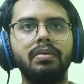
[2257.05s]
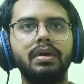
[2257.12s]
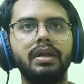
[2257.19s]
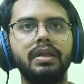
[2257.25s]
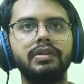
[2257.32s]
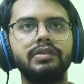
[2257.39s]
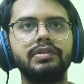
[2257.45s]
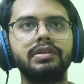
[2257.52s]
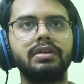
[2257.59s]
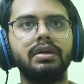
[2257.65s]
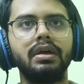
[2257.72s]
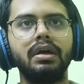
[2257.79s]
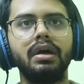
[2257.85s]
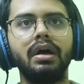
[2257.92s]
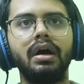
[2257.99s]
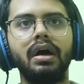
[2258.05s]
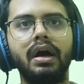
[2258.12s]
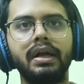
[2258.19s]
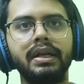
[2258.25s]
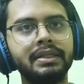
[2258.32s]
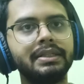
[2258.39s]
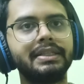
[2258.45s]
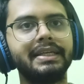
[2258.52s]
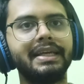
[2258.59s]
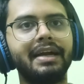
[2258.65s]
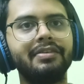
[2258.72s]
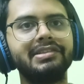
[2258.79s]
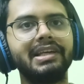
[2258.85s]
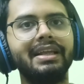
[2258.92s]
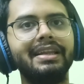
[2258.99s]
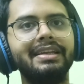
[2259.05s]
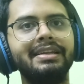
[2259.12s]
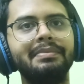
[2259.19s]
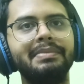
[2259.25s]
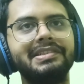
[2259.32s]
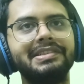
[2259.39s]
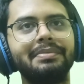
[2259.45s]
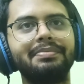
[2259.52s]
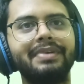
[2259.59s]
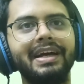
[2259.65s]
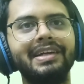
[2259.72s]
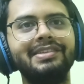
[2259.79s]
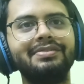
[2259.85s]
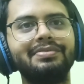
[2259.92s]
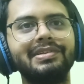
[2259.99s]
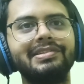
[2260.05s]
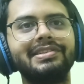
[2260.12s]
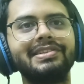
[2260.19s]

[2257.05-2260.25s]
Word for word: what else? Another thing I was a little bit surprised